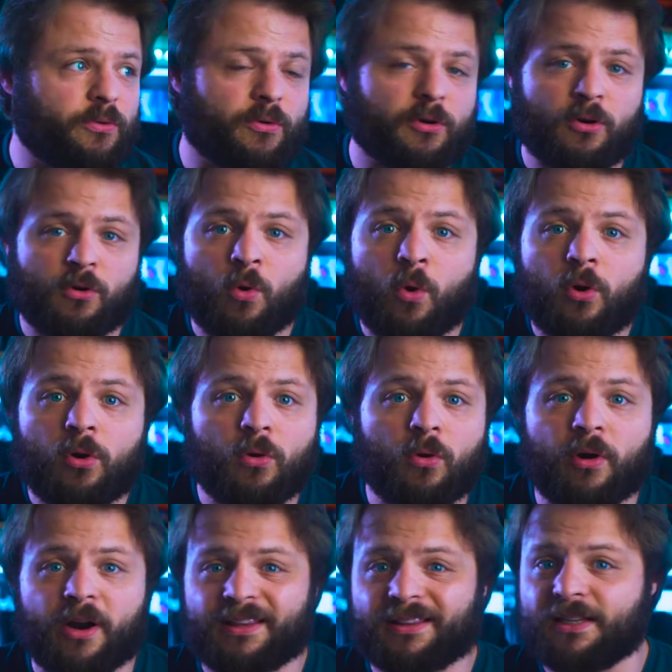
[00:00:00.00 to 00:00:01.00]
or a role
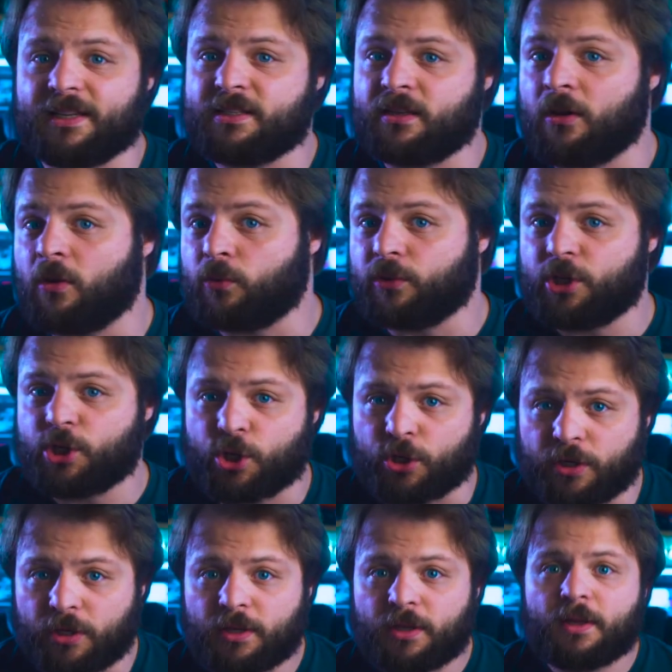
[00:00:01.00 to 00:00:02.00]
or at least an
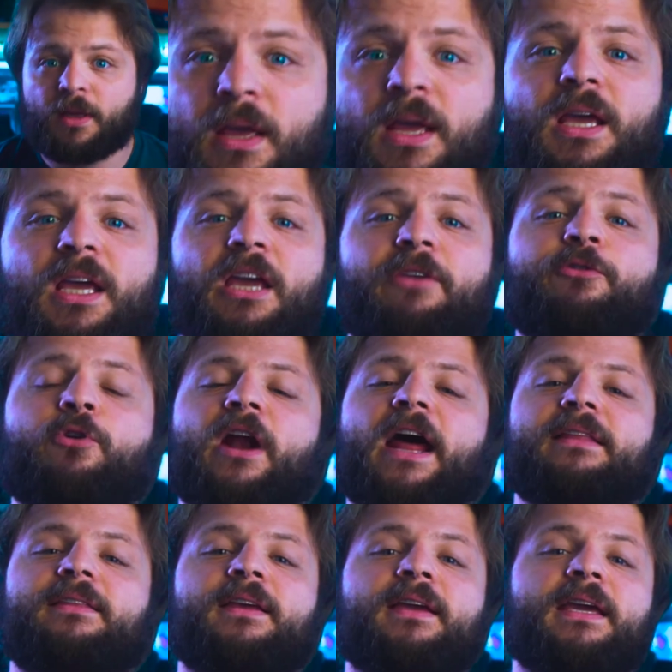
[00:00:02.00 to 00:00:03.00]
audition. If your
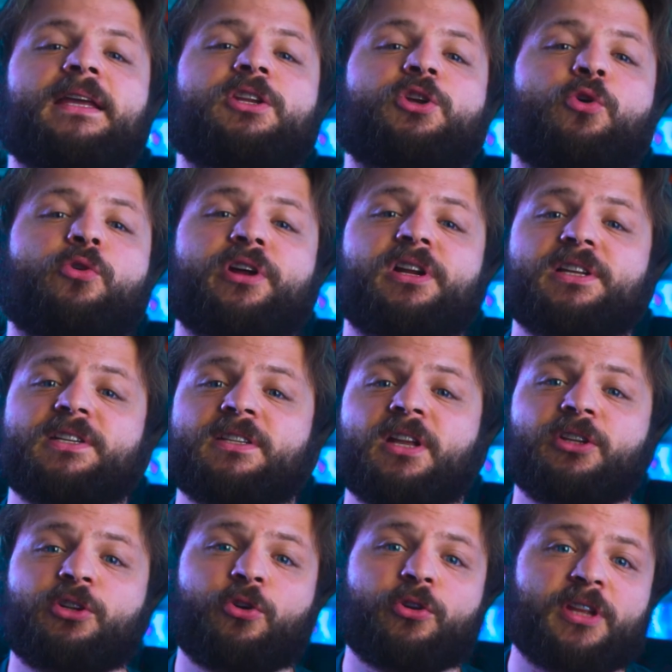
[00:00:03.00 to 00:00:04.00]
acting in your reel is
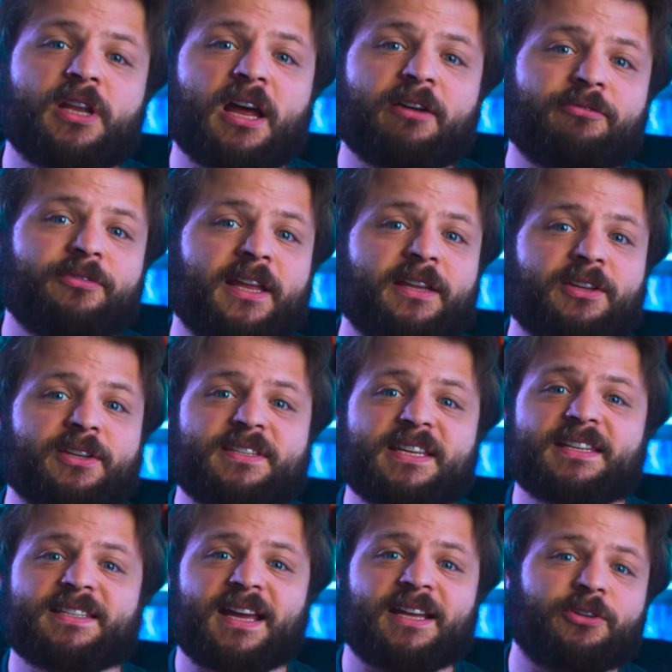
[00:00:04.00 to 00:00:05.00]
not good enough, then the
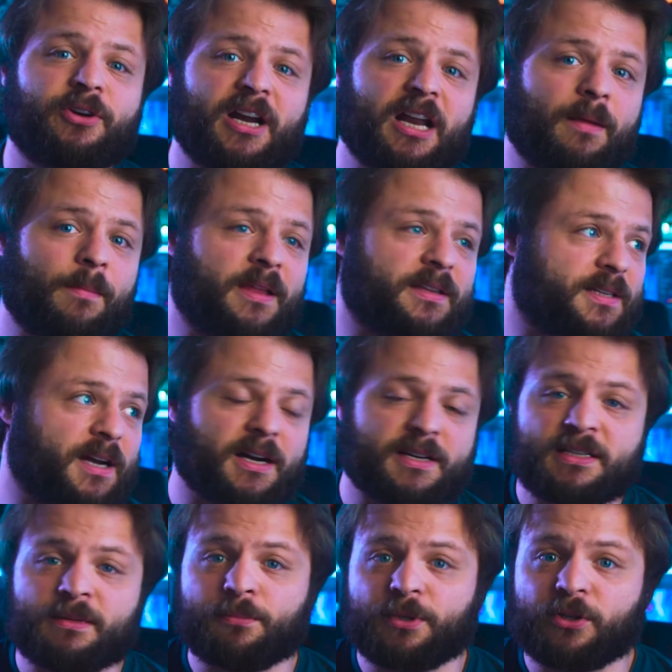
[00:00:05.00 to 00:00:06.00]
6 other elements are
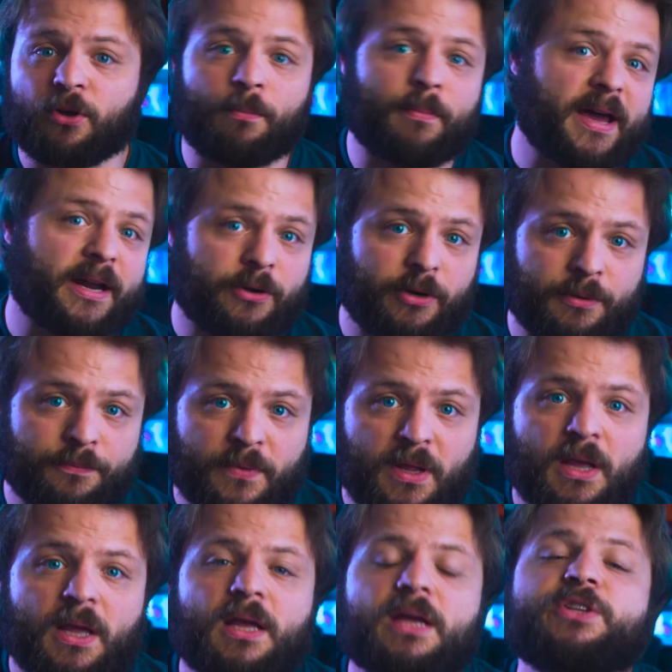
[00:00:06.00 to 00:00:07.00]
simply don't matter.
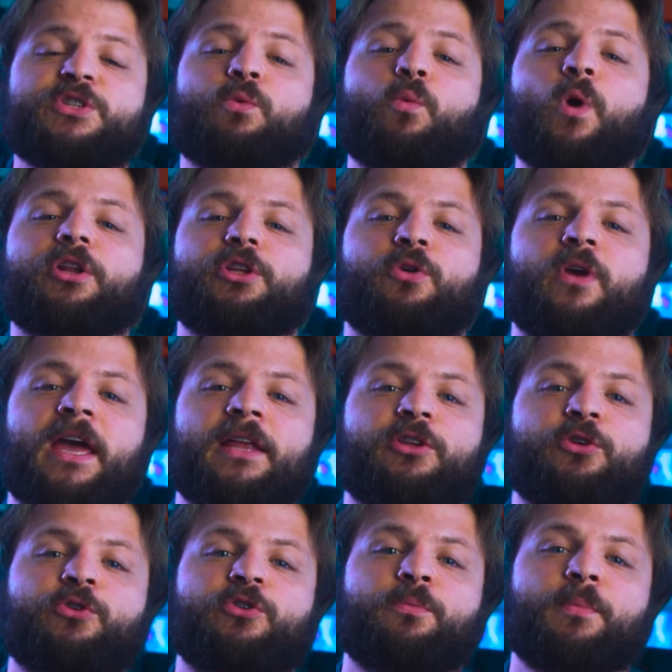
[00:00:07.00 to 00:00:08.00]
So what you can
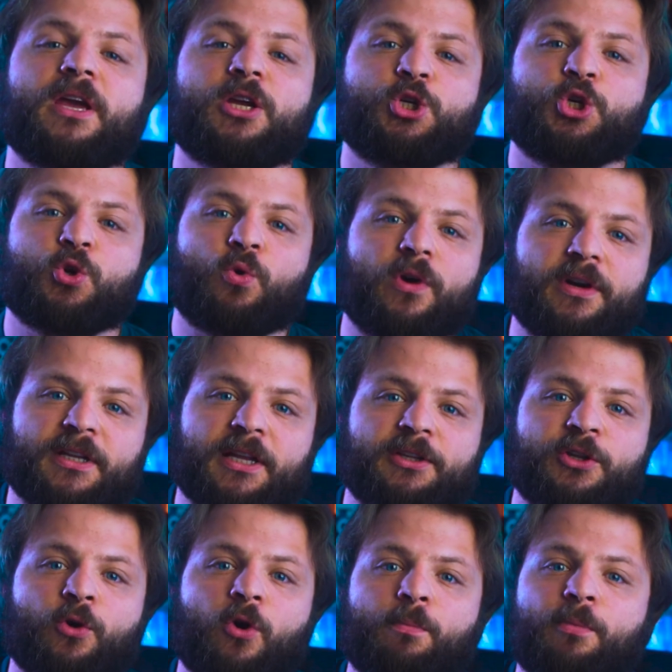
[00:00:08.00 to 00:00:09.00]
do to make sure
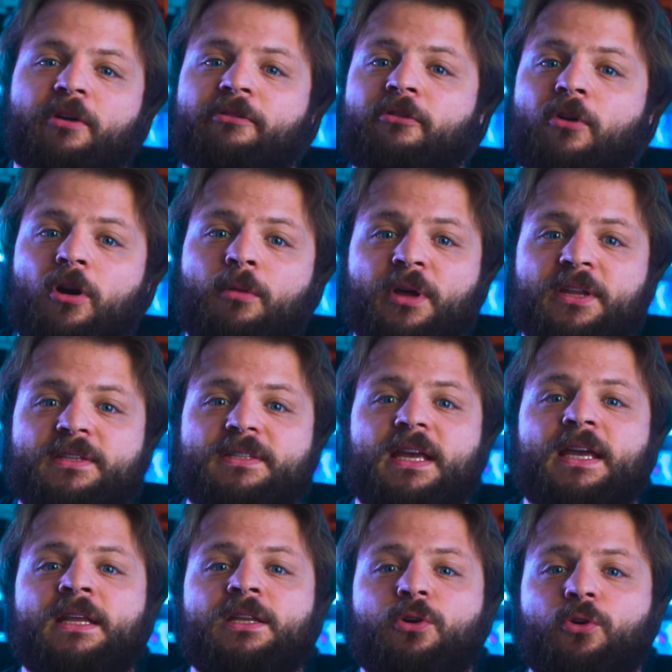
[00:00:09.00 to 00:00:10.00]
that your performance
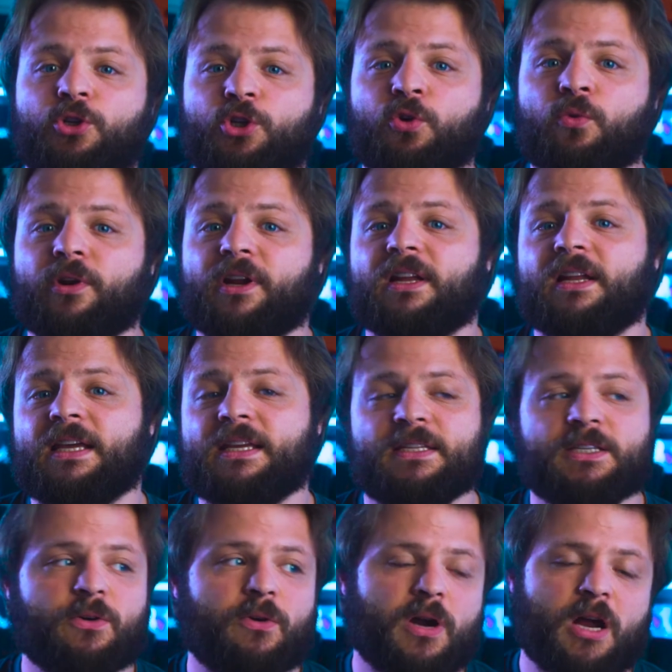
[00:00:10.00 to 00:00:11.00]
in your showreel
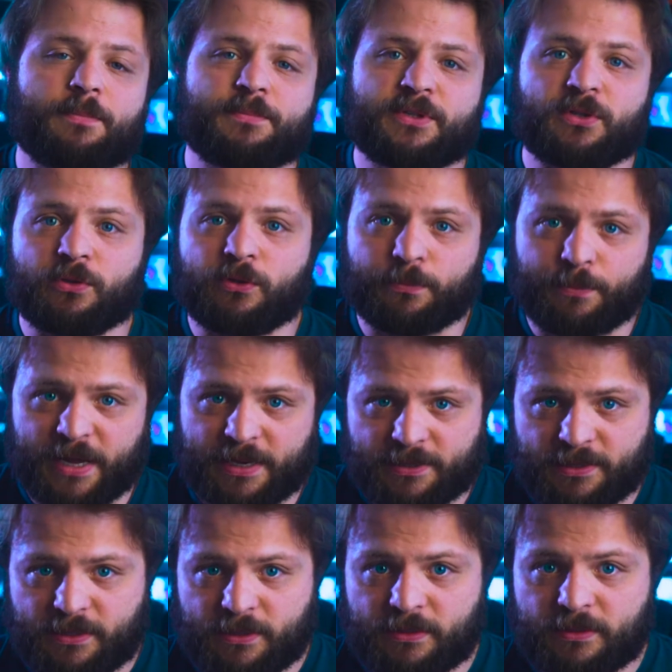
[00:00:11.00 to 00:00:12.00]
is your absolute
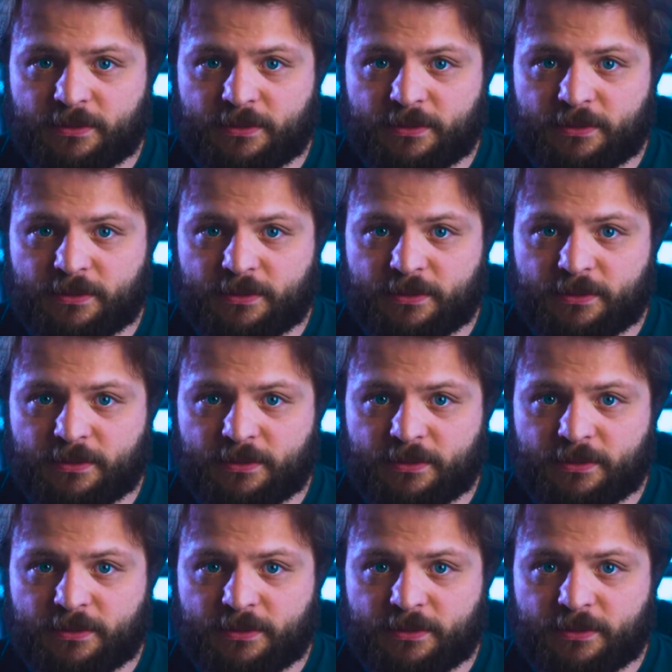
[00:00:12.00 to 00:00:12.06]
best.